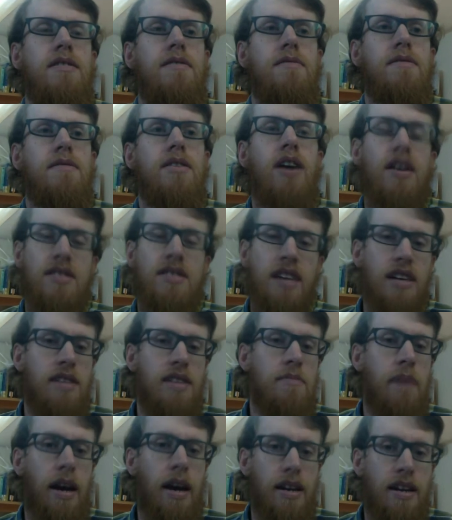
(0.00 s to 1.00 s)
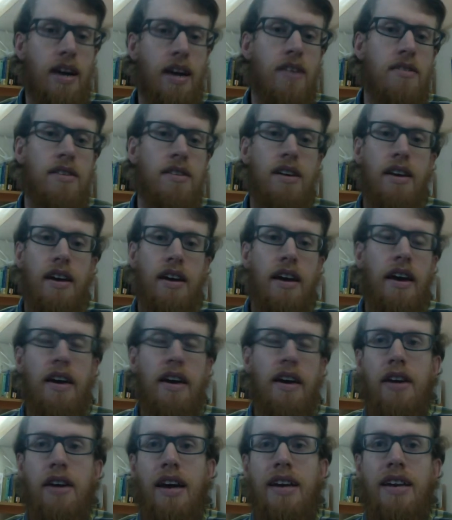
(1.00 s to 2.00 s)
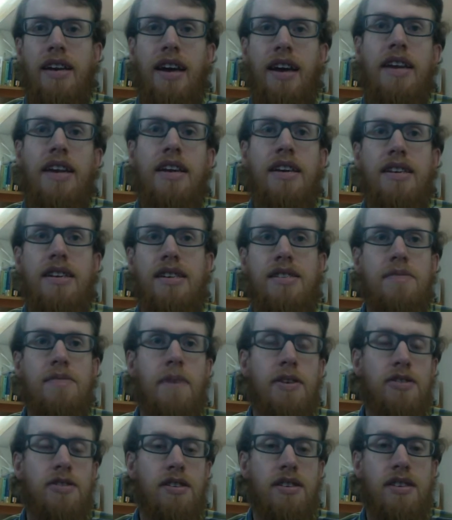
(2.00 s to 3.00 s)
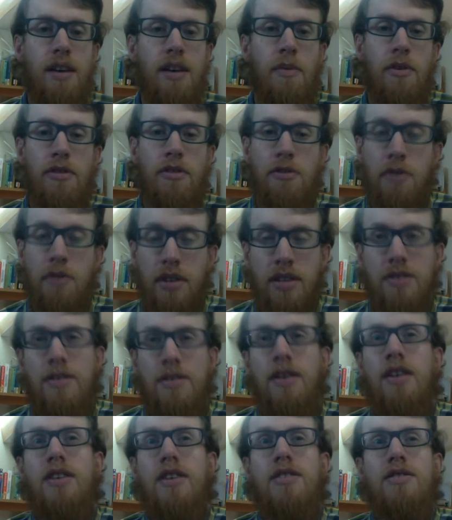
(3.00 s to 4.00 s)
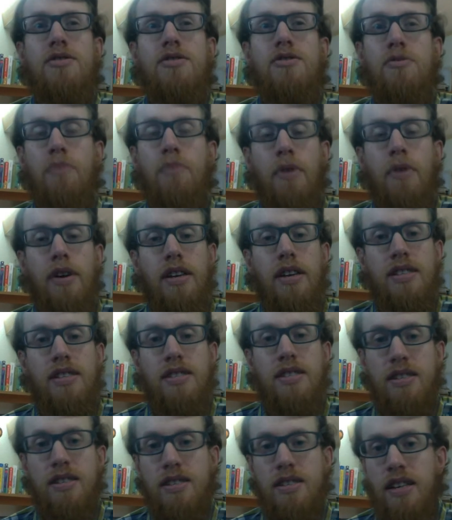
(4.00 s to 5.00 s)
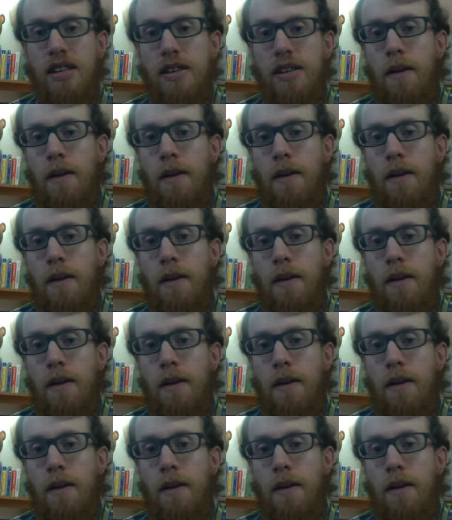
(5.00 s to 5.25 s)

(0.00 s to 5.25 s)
contacted back. Now, internet in Haiti, and especially at the time we were doing this, super inconsistent,